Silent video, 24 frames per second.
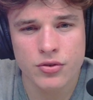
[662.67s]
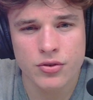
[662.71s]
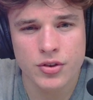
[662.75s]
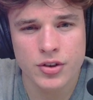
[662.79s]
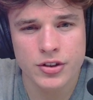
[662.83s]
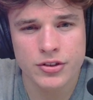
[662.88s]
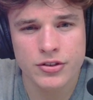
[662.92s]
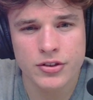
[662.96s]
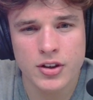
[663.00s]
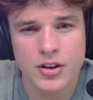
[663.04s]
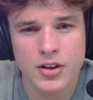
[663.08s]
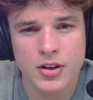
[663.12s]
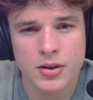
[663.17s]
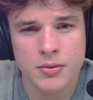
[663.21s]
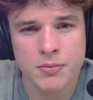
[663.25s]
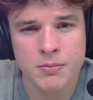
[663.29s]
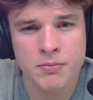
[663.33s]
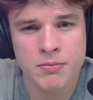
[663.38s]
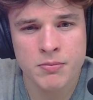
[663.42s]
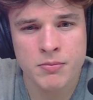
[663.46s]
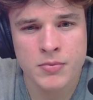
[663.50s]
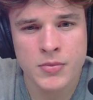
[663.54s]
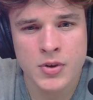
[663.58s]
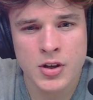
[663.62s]
risky.
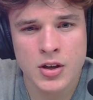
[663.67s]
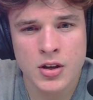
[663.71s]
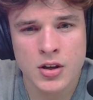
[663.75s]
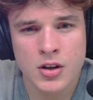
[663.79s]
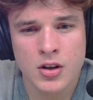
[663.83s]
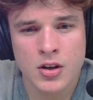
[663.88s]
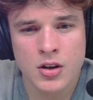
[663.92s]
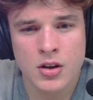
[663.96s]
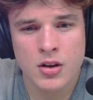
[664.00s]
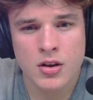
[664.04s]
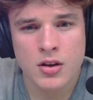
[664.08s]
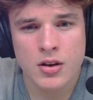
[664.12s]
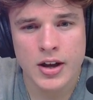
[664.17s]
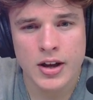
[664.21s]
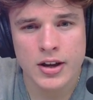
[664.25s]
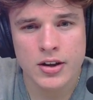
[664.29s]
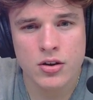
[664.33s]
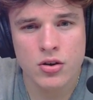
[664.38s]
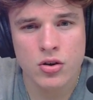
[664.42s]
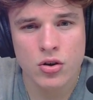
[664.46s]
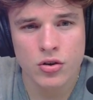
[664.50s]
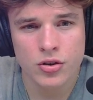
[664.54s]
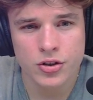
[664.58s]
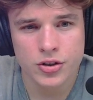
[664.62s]

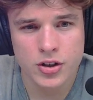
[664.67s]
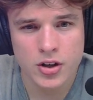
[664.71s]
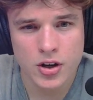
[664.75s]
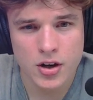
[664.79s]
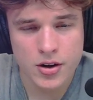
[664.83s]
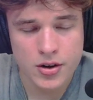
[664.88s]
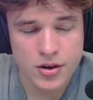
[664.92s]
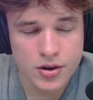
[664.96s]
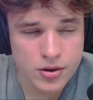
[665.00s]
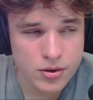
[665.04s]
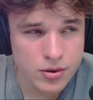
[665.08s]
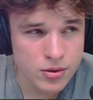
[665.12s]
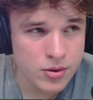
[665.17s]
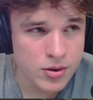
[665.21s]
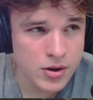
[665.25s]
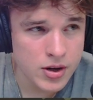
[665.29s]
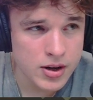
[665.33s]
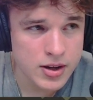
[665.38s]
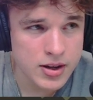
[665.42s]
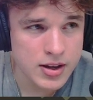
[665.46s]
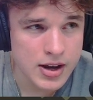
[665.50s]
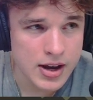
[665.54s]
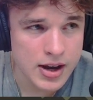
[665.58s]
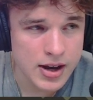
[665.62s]
Could go
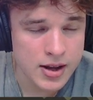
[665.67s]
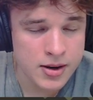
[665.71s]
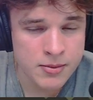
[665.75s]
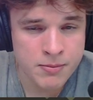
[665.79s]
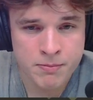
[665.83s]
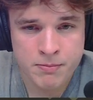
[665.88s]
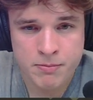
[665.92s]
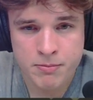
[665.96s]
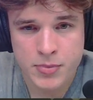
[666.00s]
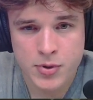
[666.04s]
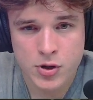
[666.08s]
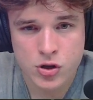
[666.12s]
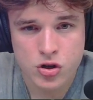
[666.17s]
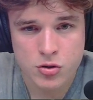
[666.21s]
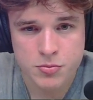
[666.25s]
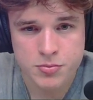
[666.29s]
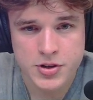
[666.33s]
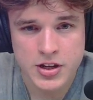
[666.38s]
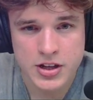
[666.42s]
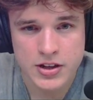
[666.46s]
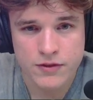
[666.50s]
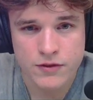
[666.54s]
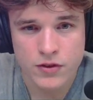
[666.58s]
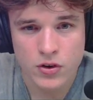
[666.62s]
again, bishop
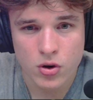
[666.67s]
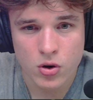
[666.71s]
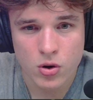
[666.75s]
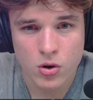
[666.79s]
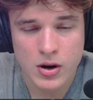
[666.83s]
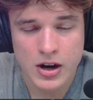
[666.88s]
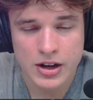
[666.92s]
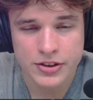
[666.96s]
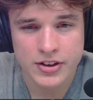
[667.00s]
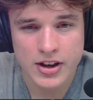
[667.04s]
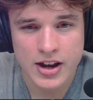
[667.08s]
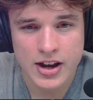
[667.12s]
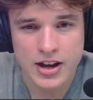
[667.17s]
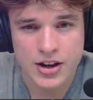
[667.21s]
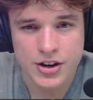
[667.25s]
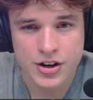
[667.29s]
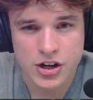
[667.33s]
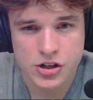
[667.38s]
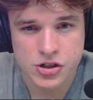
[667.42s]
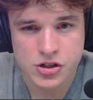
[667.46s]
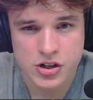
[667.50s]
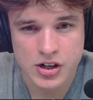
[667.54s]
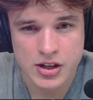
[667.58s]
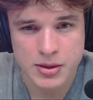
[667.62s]
d4 as I
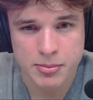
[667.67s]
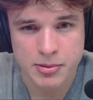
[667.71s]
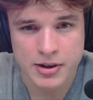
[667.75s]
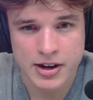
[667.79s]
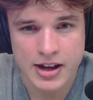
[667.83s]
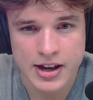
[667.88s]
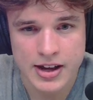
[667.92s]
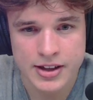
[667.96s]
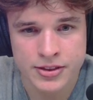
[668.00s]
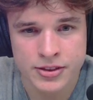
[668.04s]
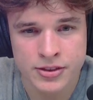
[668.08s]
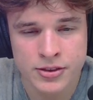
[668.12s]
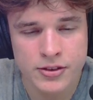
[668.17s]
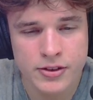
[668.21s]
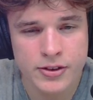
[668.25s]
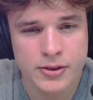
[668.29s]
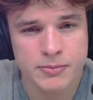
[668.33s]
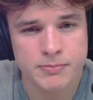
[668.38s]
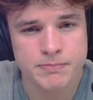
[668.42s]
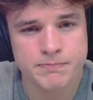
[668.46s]
initially planned.